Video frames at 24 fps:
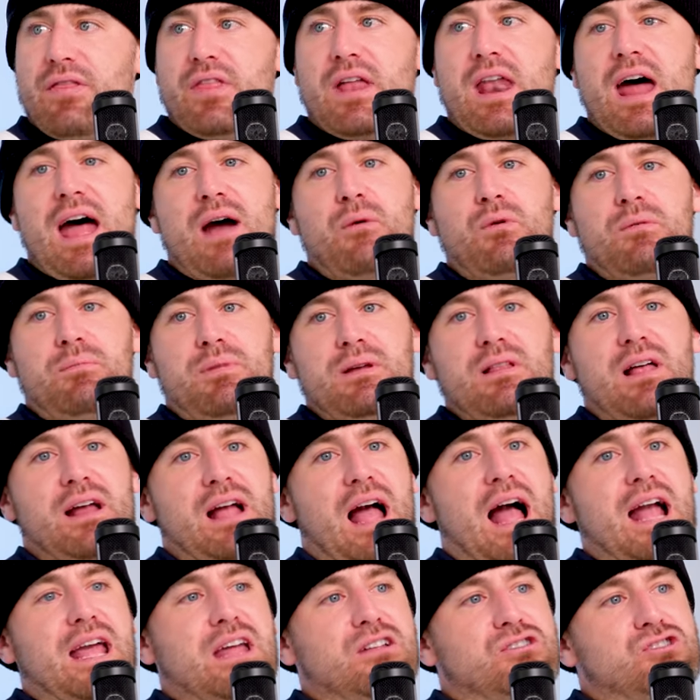And then I would
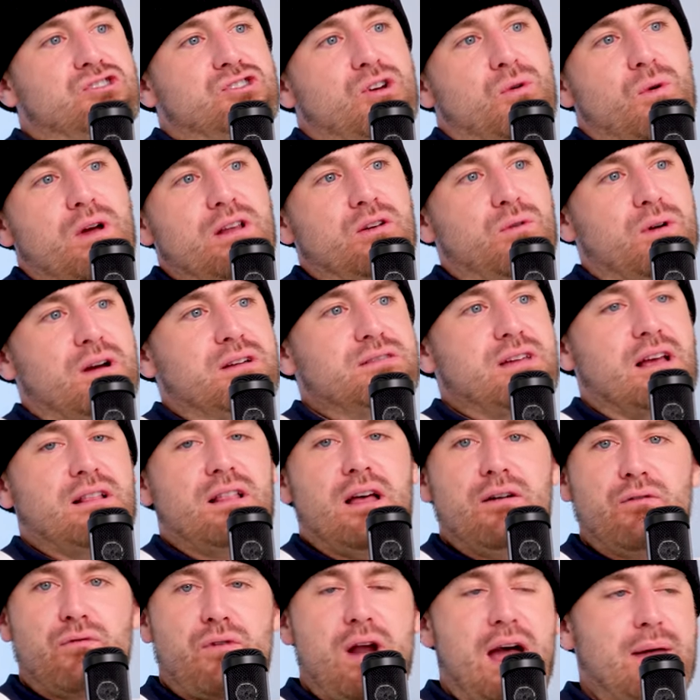be like, I get so into it because
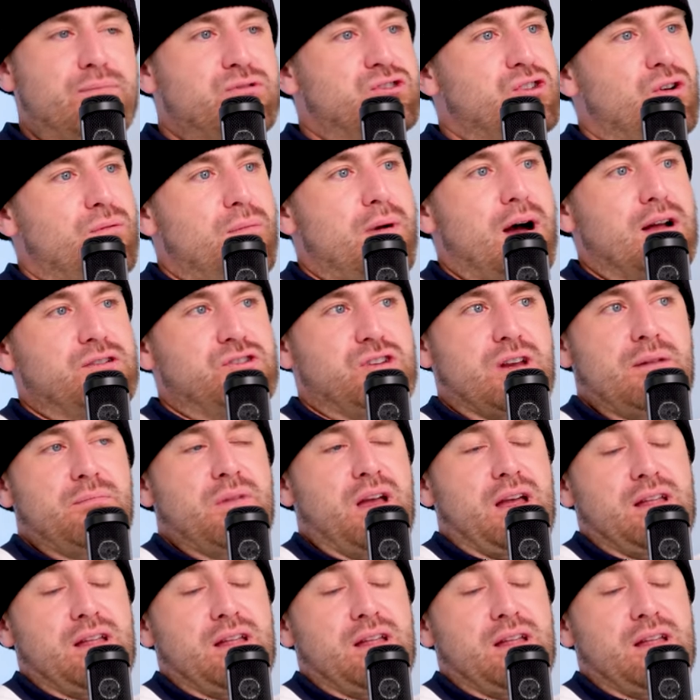I love rap so much,